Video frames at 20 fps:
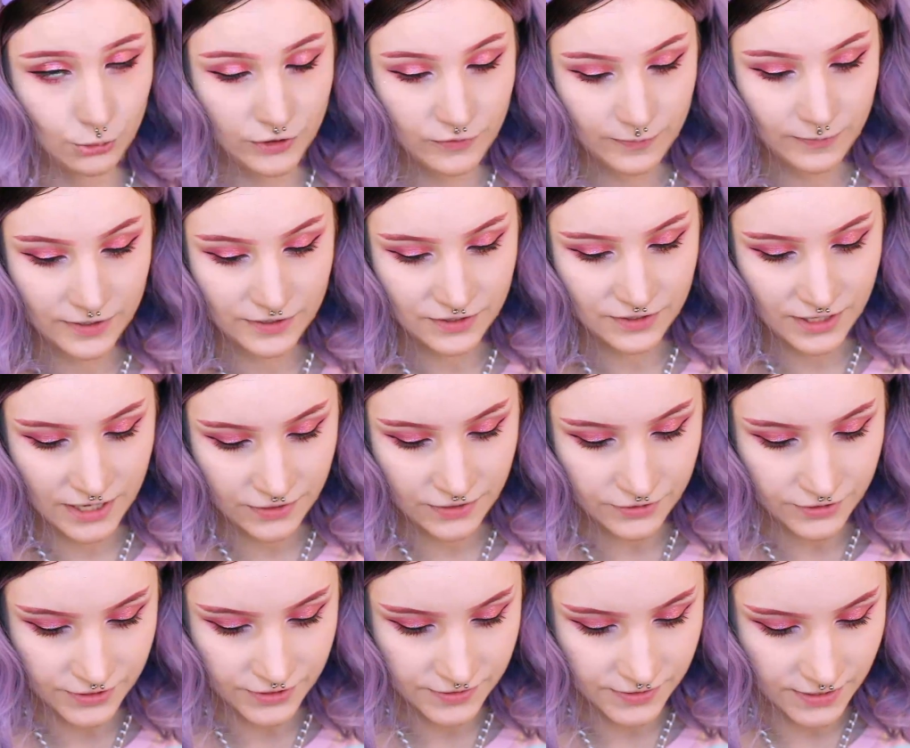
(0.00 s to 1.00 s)
We've been
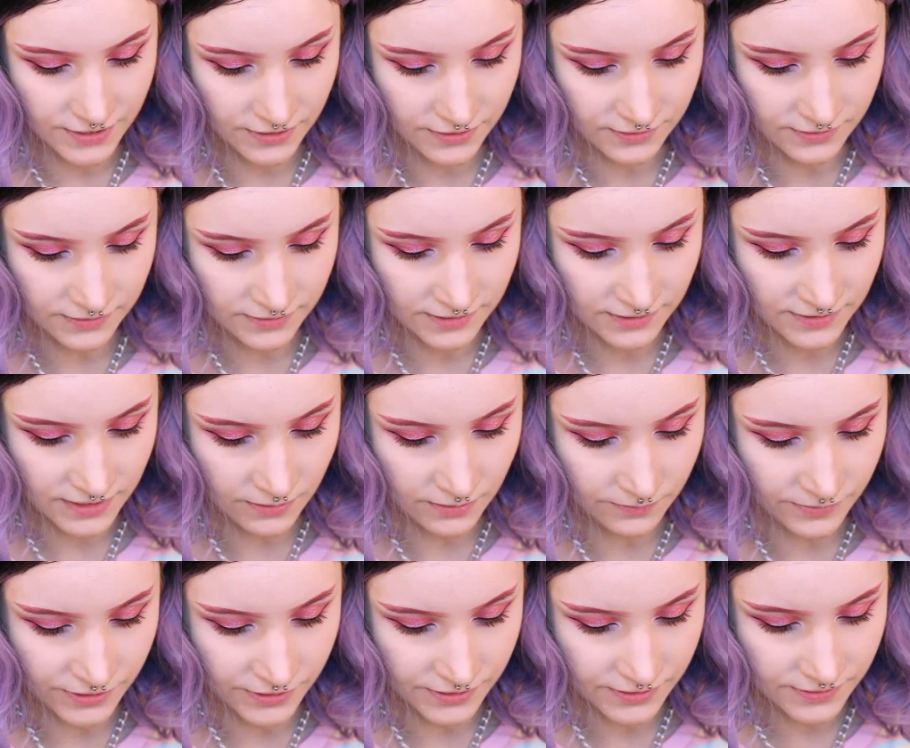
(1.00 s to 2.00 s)
together since
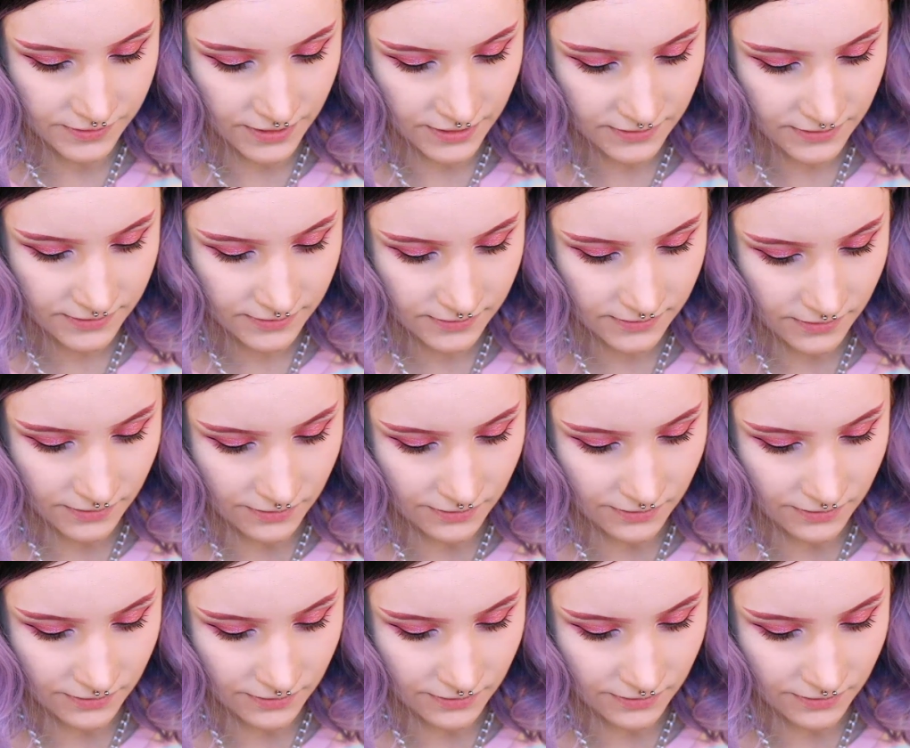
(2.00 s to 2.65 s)
December 6th